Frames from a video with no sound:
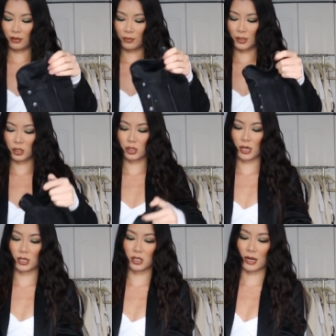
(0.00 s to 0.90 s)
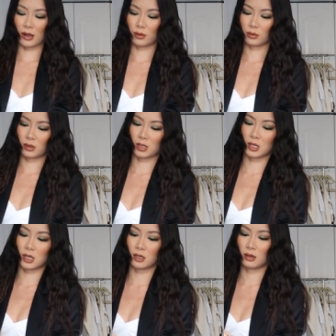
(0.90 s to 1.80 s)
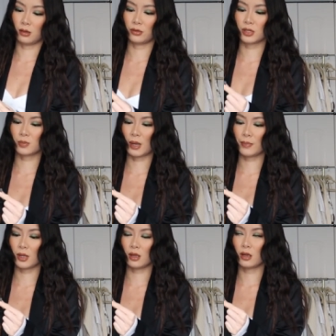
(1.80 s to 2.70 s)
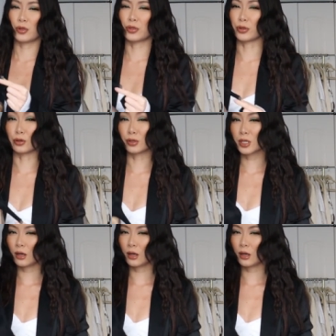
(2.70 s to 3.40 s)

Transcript: I've been changing out the heel. This might be the third